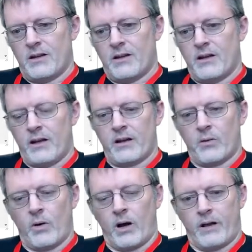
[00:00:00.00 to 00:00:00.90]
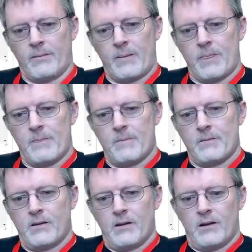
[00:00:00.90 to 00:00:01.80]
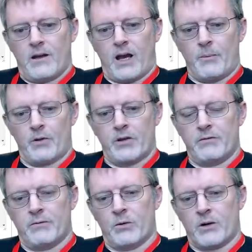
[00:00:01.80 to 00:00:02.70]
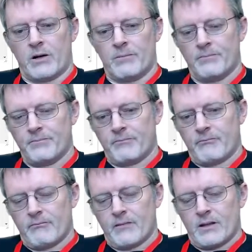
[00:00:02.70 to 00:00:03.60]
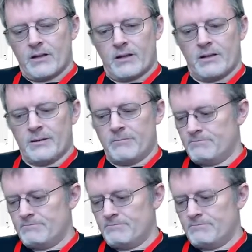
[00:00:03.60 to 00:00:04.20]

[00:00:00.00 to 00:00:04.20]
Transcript: and a Y. I'm looking for how